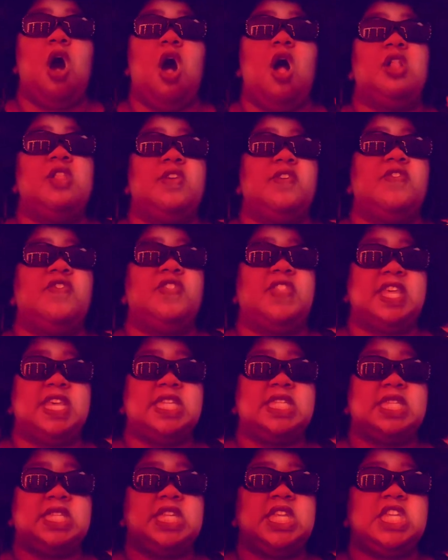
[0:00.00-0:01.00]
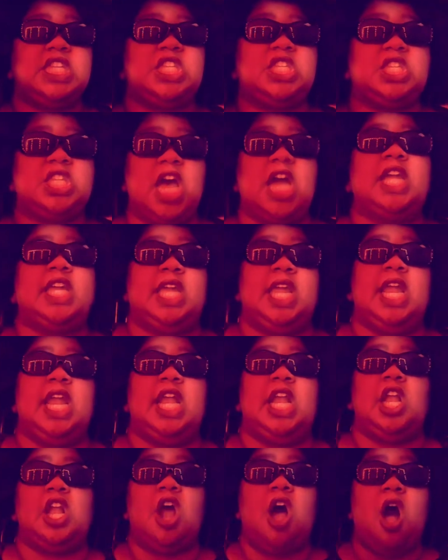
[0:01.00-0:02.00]
all of this sucking,
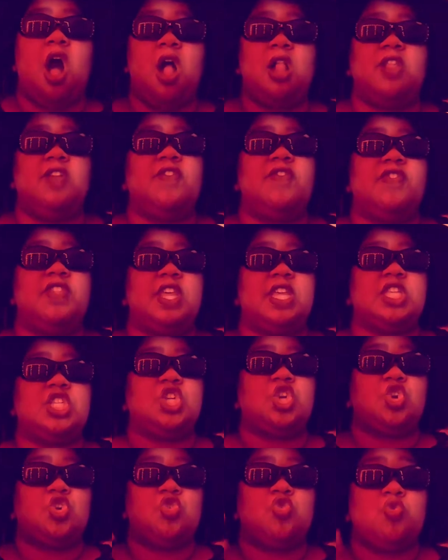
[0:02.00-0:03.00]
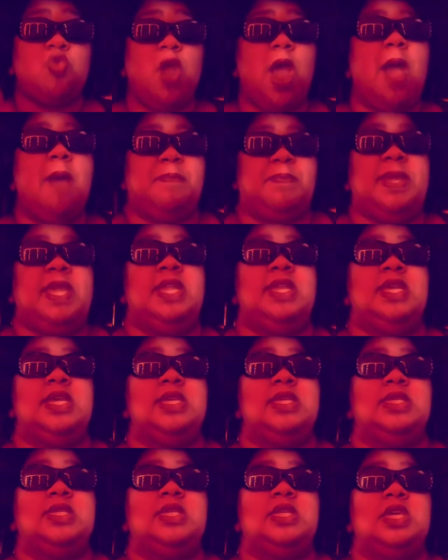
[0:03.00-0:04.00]
all of this
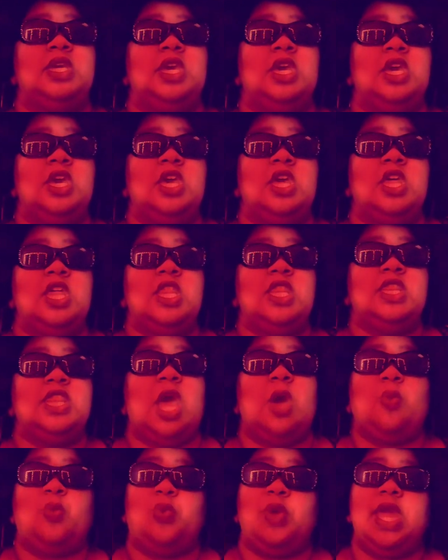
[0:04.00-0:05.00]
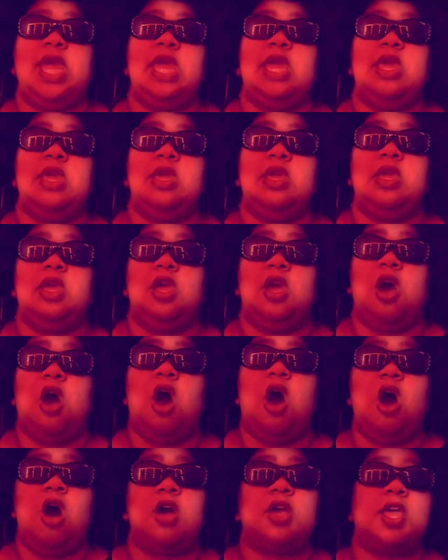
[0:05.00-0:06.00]
crappiness, that we
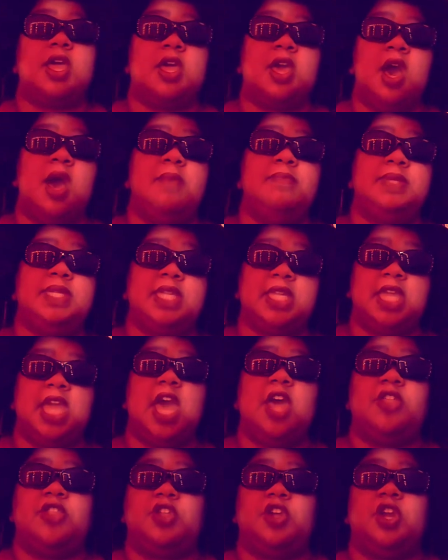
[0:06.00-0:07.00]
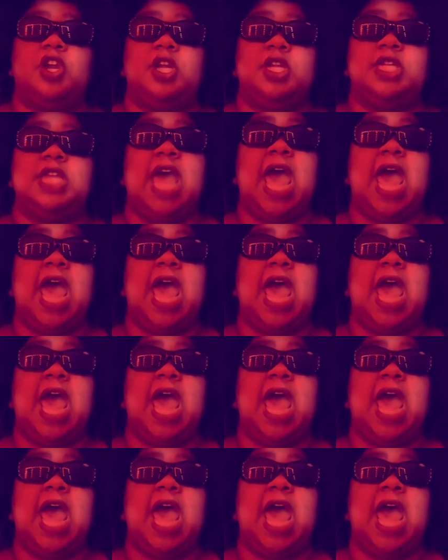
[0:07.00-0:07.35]
all could come together to